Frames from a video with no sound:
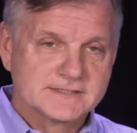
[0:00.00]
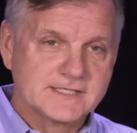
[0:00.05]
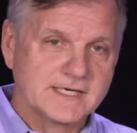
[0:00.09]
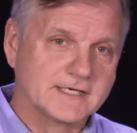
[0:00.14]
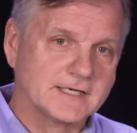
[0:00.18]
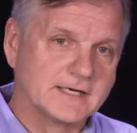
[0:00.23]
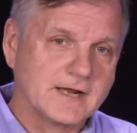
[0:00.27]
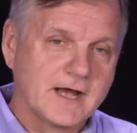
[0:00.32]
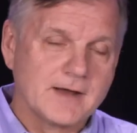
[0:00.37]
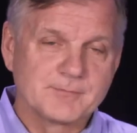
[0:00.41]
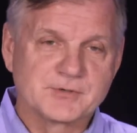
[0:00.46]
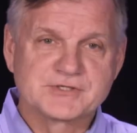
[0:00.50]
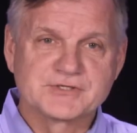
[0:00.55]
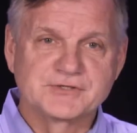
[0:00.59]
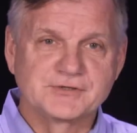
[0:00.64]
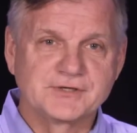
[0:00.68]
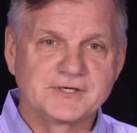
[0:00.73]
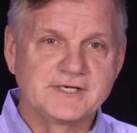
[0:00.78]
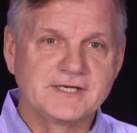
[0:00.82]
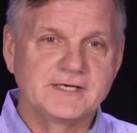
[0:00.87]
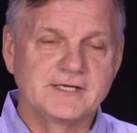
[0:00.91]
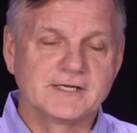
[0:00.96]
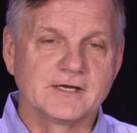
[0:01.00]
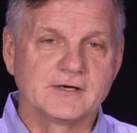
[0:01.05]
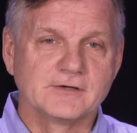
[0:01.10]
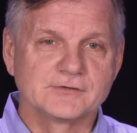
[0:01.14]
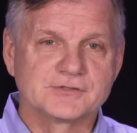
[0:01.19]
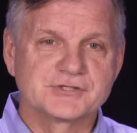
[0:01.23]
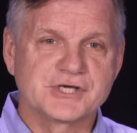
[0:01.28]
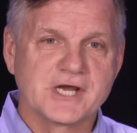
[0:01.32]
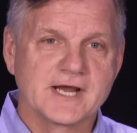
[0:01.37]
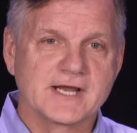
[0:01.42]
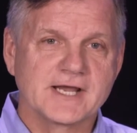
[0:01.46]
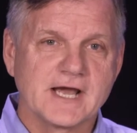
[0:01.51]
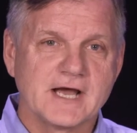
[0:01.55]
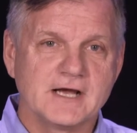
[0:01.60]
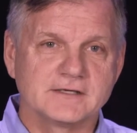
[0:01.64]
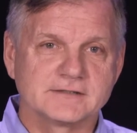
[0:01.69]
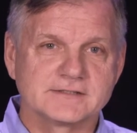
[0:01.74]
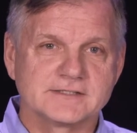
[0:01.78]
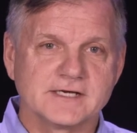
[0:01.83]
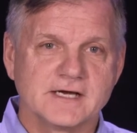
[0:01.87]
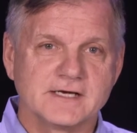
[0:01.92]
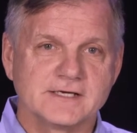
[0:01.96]
take an opportunity to go check
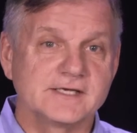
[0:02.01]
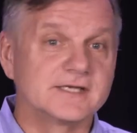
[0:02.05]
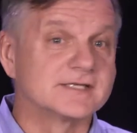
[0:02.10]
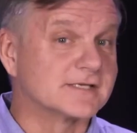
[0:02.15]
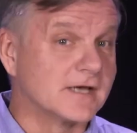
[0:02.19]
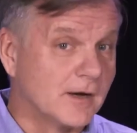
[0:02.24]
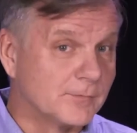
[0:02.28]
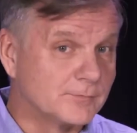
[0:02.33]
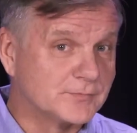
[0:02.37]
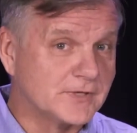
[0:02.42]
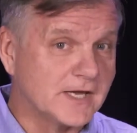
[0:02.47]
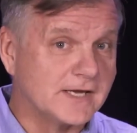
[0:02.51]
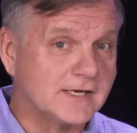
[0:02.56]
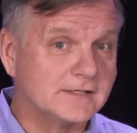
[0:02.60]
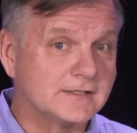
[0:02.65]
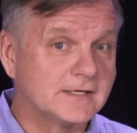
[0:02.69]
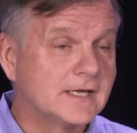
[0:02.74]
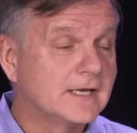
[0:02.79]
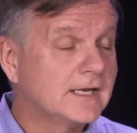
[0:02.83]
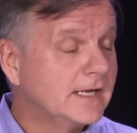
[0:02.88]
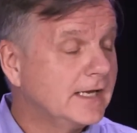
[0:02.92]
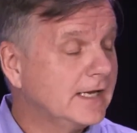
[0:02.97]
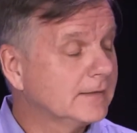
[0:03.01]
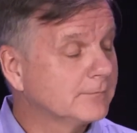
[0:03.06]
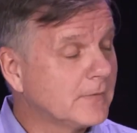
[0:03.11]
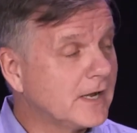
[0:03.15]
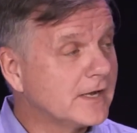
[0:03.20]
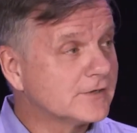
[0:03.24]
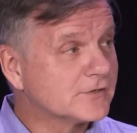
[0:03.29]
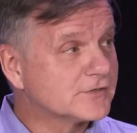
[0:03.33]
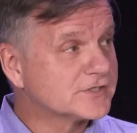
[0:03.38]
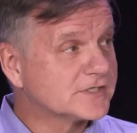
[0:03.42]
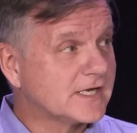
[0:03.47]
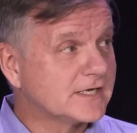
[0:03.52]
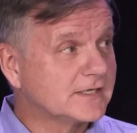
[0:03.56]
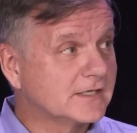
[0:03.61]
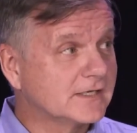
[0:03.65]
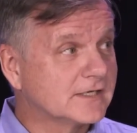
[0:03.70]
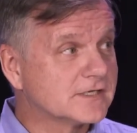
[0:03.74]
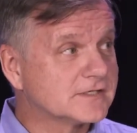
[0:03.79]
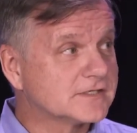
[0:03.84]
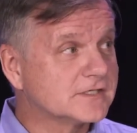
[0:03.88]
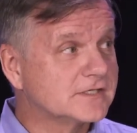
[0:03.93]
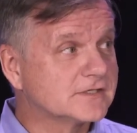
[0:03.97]
out his update. And my understanding
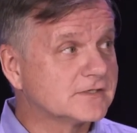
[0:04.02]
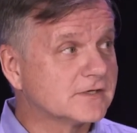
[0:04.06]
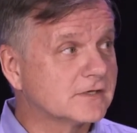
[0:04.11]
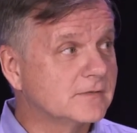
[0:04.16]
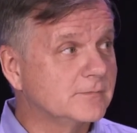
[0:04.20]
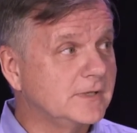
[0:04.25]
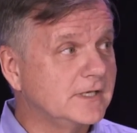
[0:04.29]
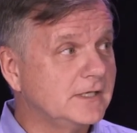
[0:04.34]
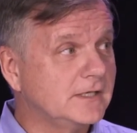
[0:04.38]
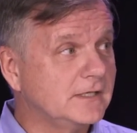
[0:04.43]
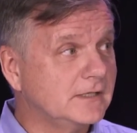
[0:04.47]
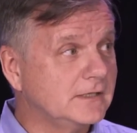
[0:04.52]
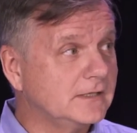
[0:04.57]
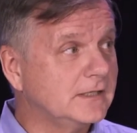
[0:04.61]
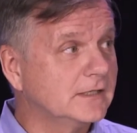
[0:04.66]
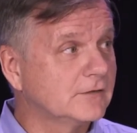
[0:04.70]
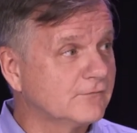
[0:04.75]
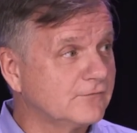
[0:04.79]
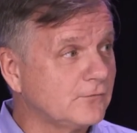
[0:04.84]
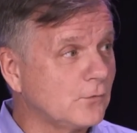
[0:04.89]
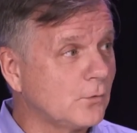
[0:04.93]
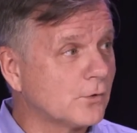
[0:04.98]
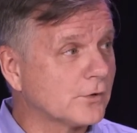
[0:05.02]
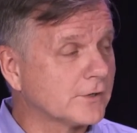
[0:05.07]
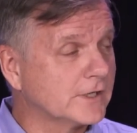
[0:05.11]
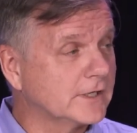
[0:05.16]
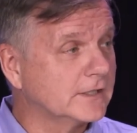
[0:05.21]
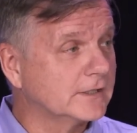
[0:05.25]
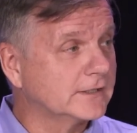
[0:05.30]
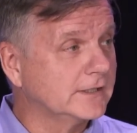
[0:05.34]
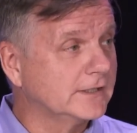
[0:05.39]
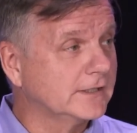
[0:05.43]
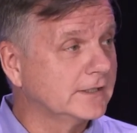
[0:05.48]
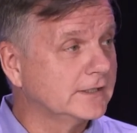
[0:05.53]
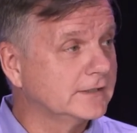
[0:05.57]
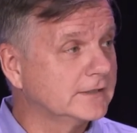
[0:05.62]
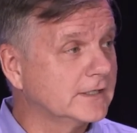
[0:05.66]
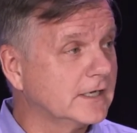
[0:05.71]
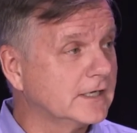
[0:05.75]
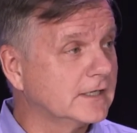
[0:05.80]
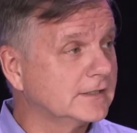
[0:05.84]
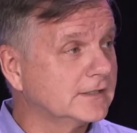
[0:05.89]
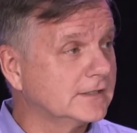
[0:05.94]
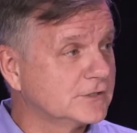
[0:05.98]
is he's going to be in Florida in
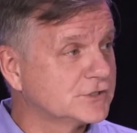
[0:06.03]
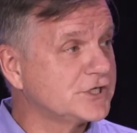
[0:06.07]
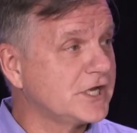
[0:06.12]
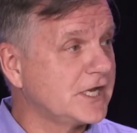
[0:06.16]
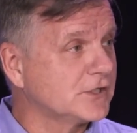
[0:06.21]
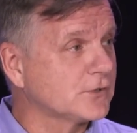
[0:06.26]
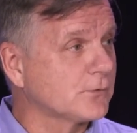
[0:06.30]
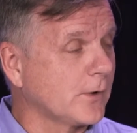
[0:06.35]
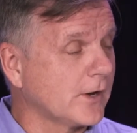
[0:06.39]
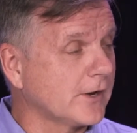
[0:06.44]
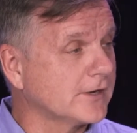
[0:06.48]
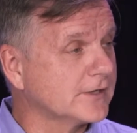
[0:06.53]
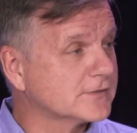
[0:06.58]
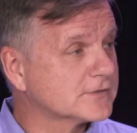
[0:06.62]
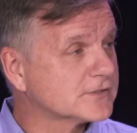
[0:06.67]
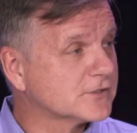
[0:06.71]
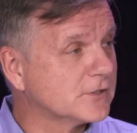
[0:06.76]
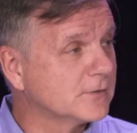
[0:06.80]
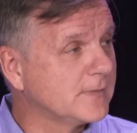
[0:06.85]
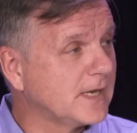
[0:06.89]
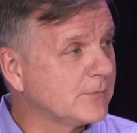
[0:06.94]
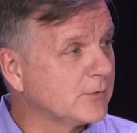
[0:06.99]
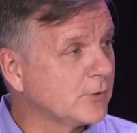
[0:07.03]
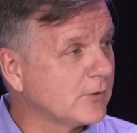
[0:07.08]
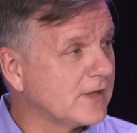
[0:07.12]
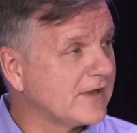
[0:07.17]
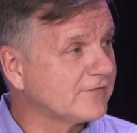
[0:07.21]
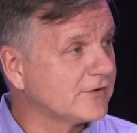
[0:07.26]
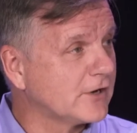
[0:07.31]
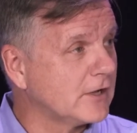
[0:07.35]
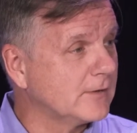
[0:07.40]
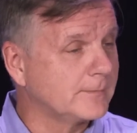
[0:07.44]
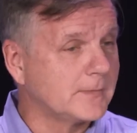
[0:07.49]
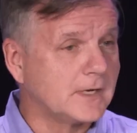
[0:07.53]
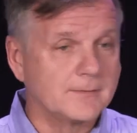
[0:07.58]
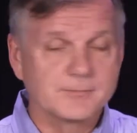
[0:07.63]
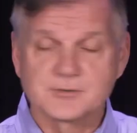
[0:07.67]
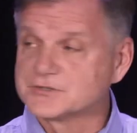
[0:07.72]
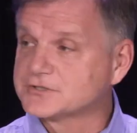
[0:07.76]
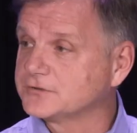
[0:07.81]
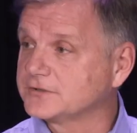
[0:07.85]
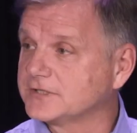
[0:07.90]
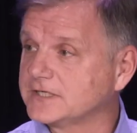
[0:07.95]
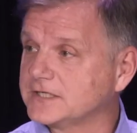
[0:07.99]
January. So maybe we'll have an
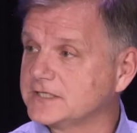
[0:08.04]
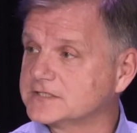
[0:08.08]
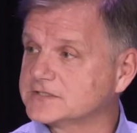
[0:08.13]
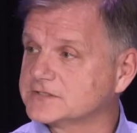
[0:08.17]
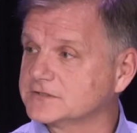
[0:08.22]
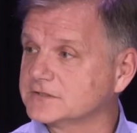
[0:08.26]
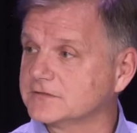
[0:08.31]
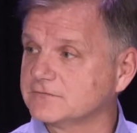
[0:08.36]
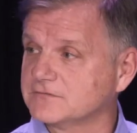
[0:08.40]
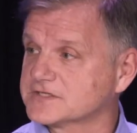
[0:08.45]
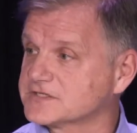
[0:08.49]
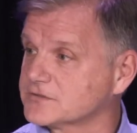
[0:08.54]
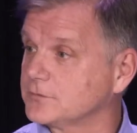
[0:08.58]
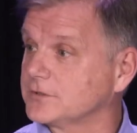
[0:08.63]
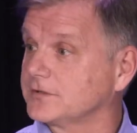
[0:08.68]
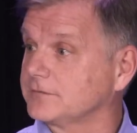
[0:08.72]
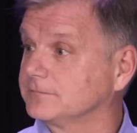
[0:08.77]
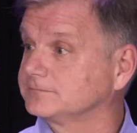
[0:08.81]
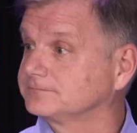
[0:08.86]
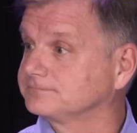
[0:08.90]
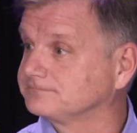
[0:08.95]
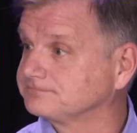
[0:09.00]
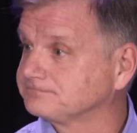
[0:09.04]
opportunity to visit with him.